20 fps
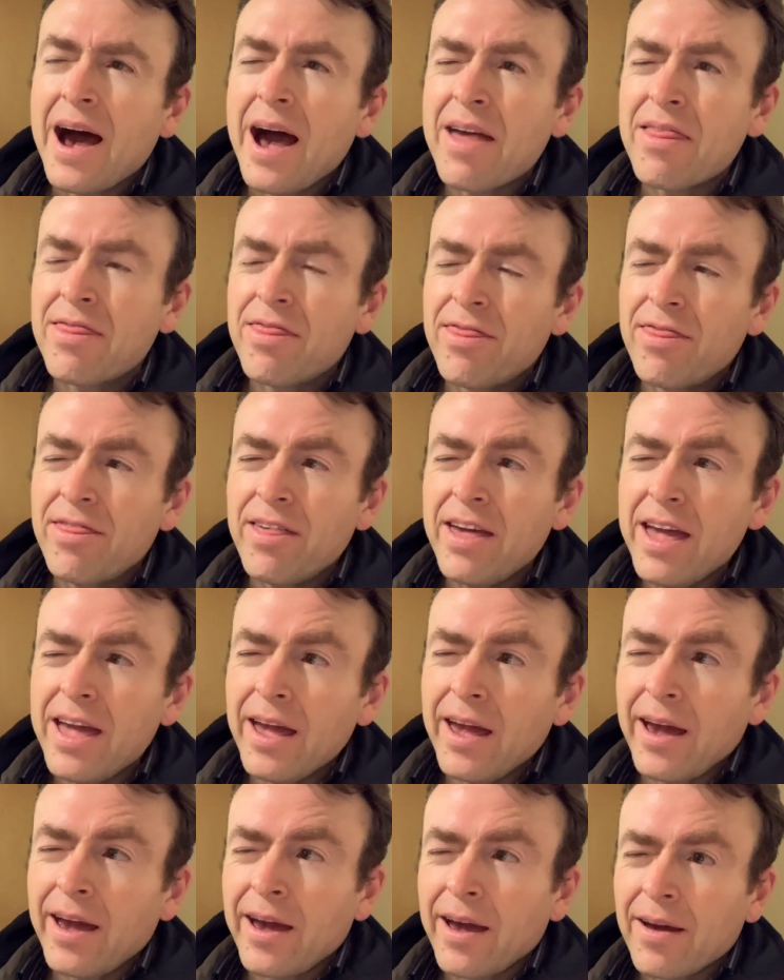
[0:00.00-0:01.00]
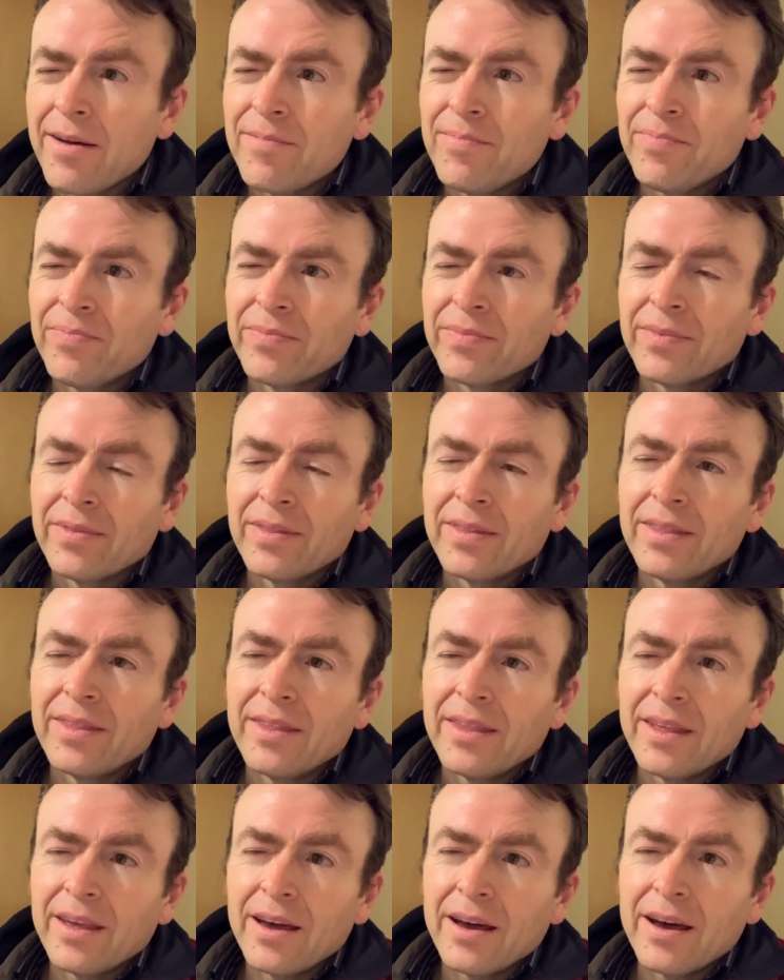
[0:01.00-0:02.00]
I think
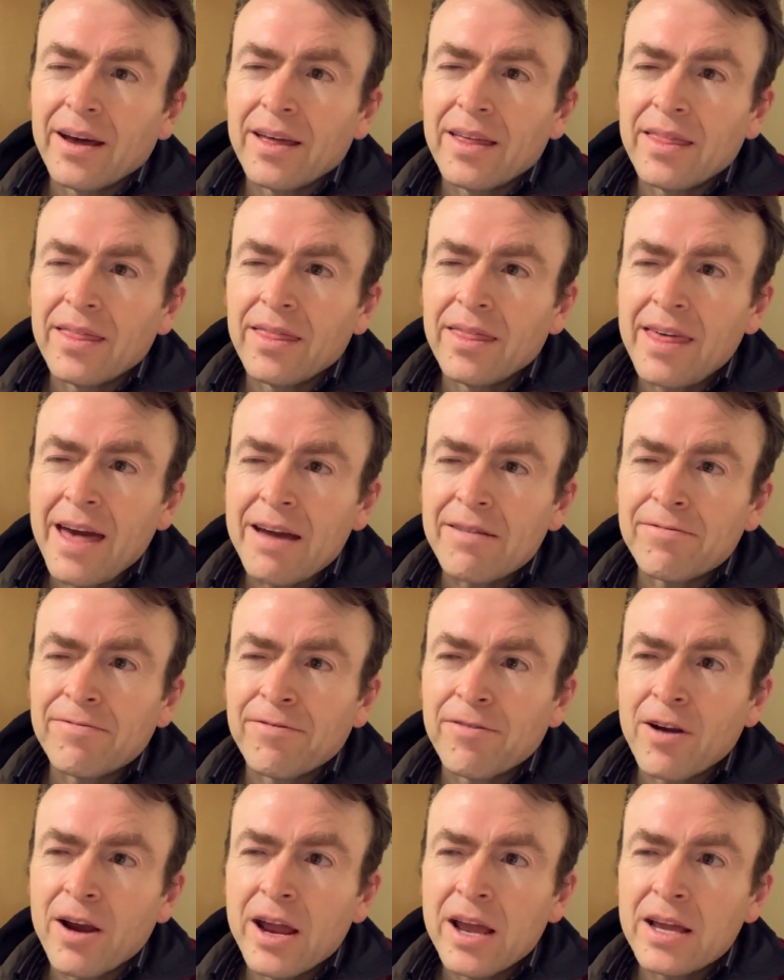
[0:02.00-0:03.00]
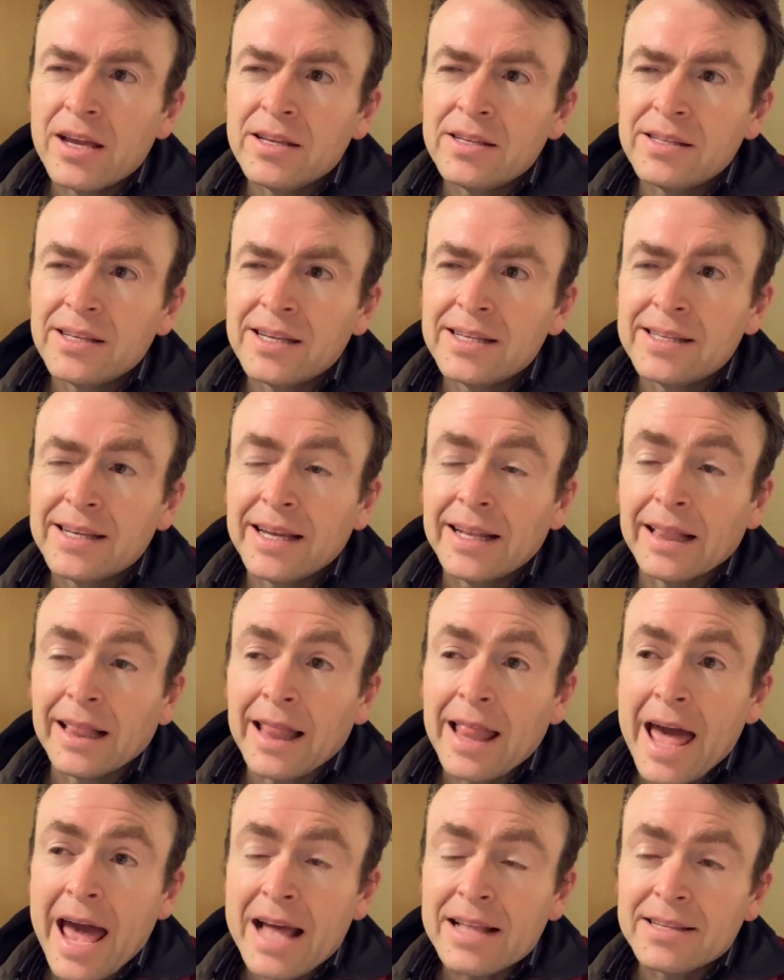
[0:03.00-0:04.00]
that phrase is in
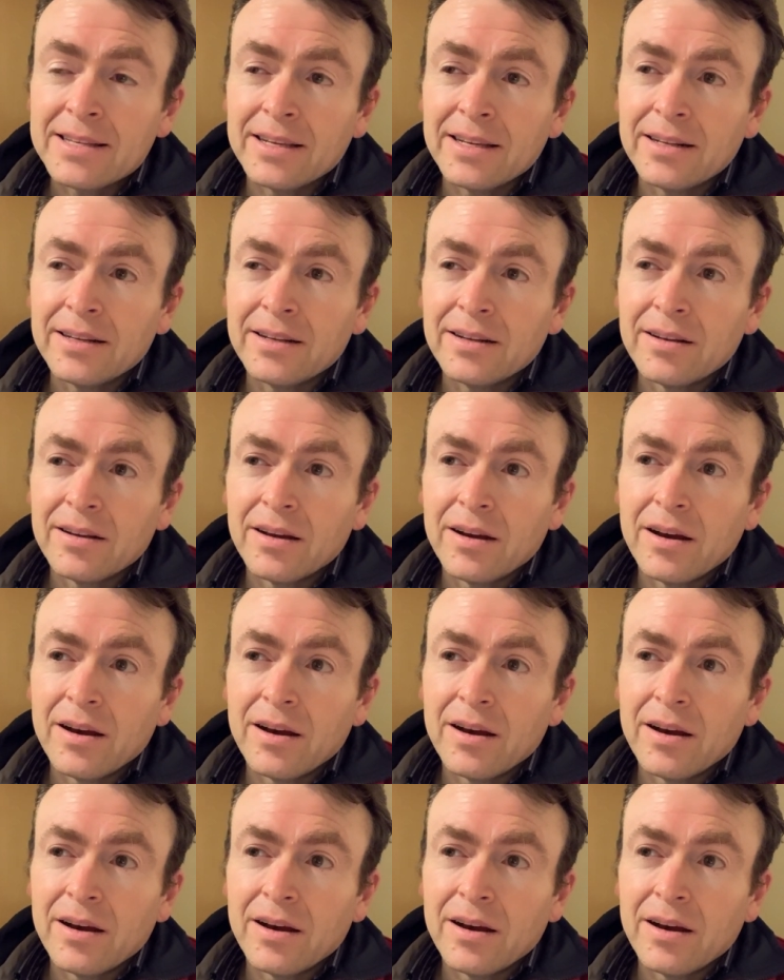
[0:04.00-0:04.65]
Latin.